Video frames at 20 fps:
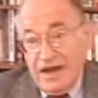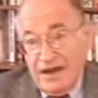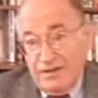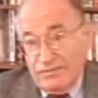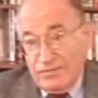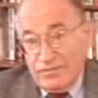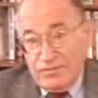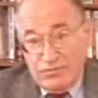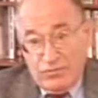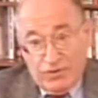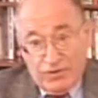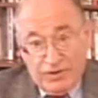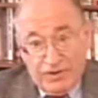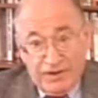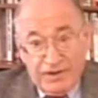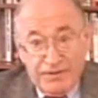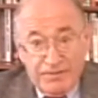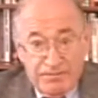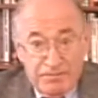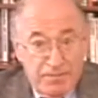I was
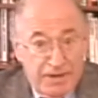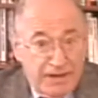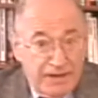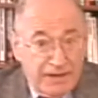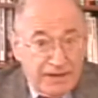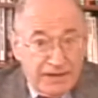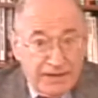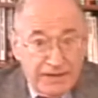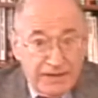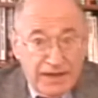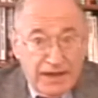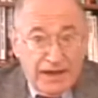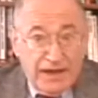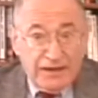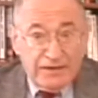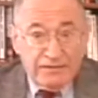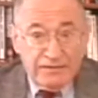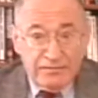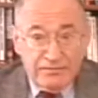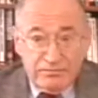working mainly
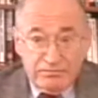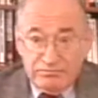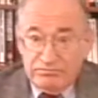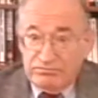on